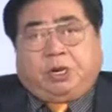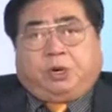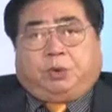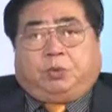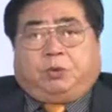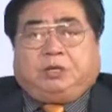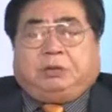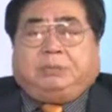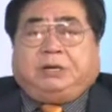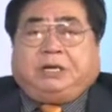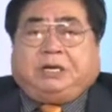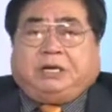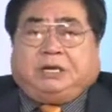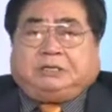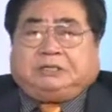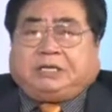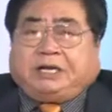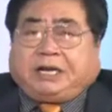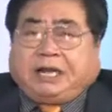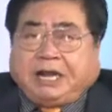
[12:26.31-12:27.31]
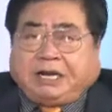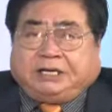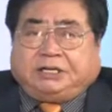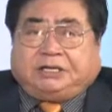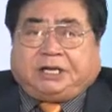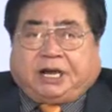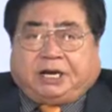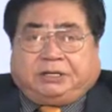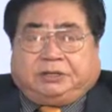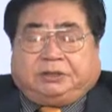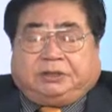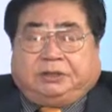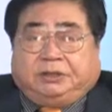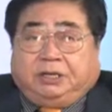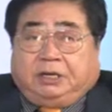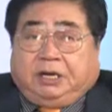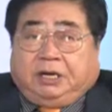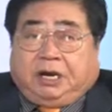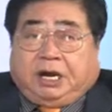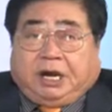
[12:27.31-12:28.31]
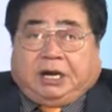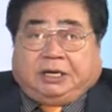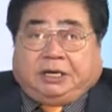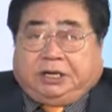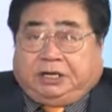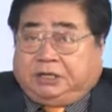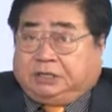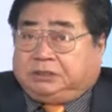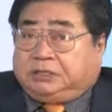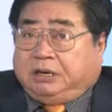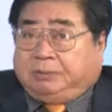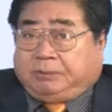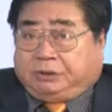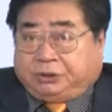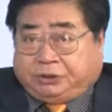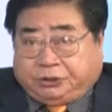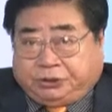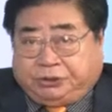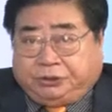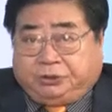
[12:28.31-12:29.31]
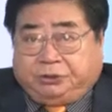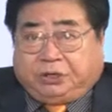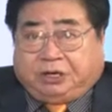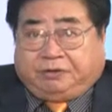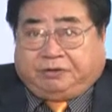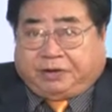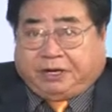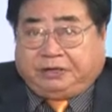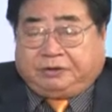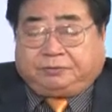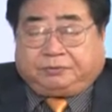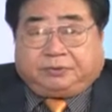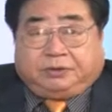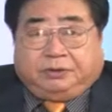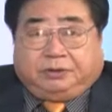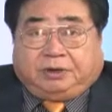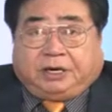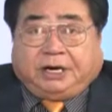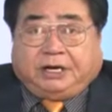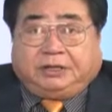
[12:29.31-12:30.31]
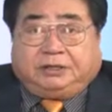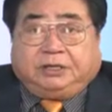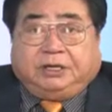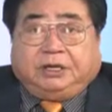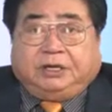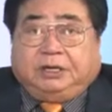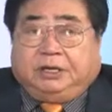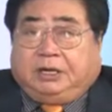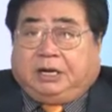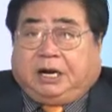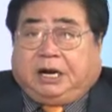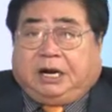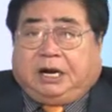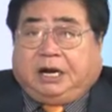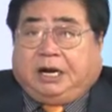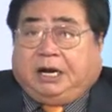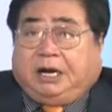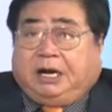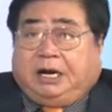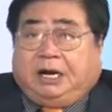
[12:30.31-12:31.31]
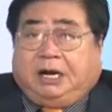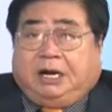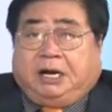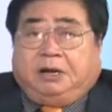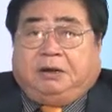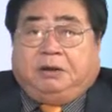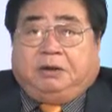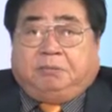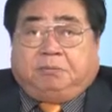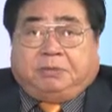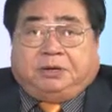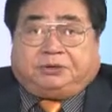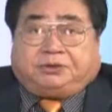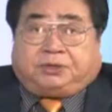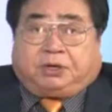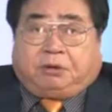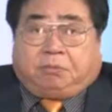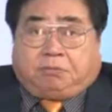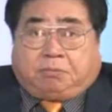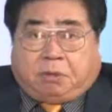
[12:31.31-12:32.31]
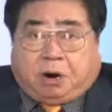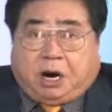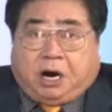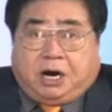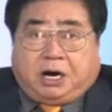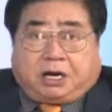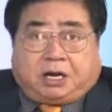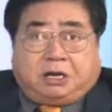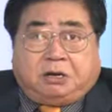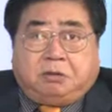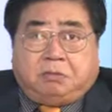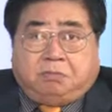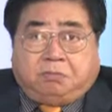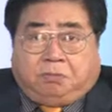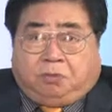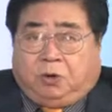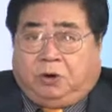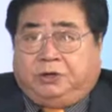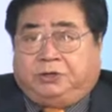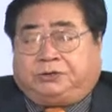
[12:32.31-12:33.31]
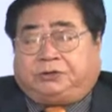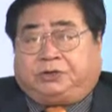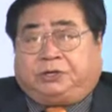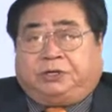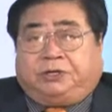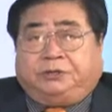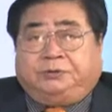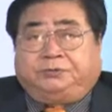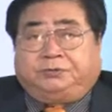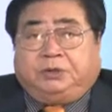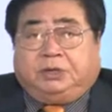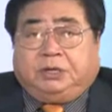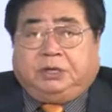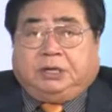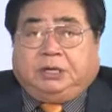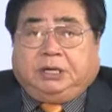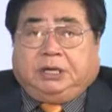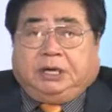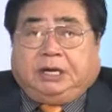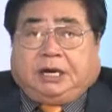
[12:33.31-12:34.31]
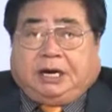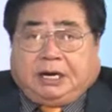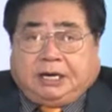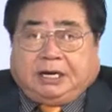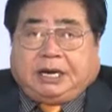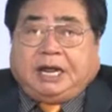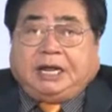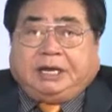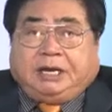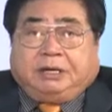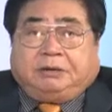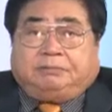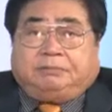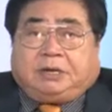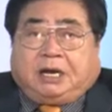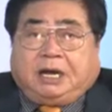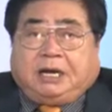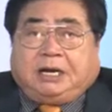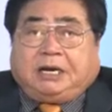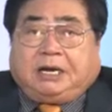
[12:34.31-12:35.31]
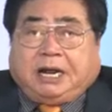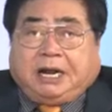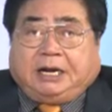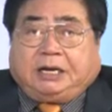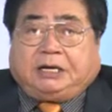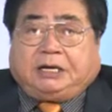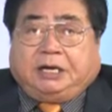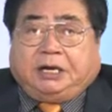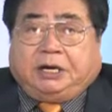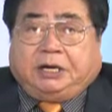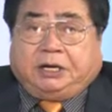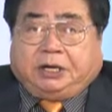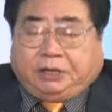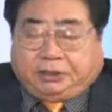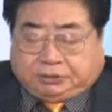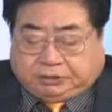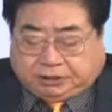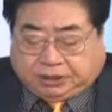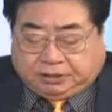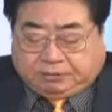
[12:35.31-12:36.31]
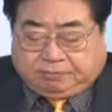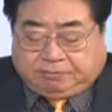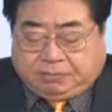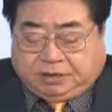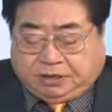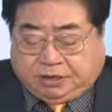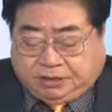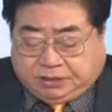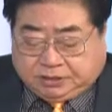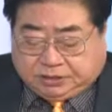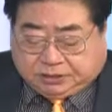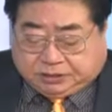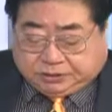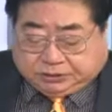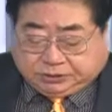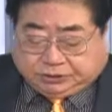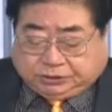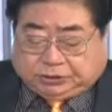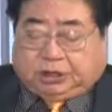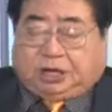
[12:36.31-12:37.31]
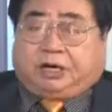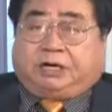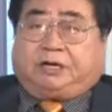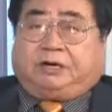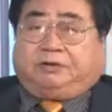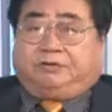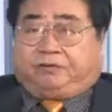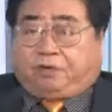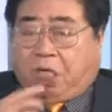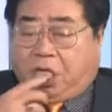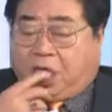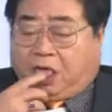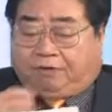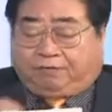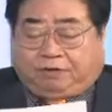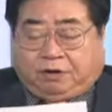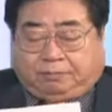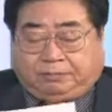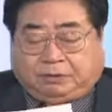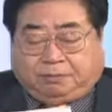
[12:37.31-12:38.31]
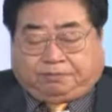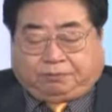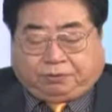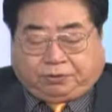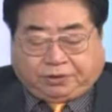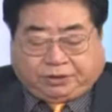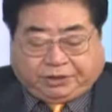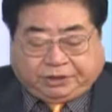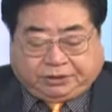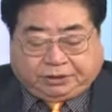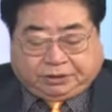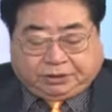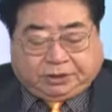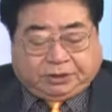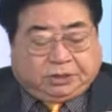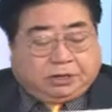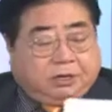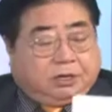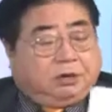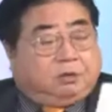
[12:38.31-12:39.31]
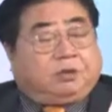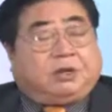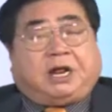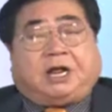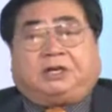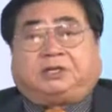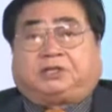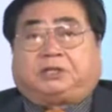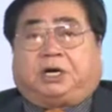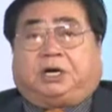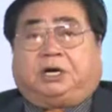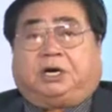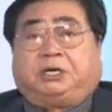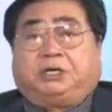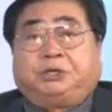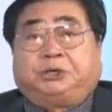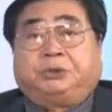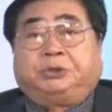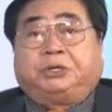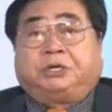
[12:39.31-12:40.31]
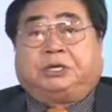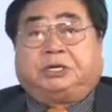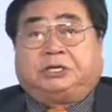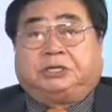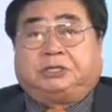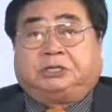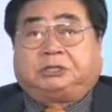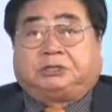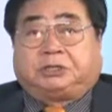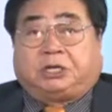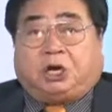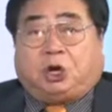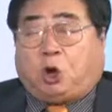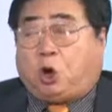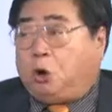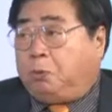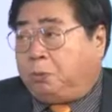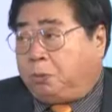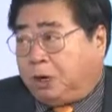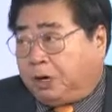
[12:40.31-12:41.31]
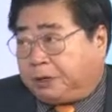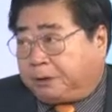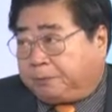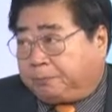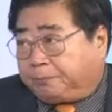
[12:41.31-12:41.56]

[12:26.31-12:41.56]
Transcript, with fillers: With me is the candidate, and he is number two of it, right? Uh, Mr. Mark Meuser. I like him. I like uh, his him uh, starting from, from the point when I started doing his uh, homework,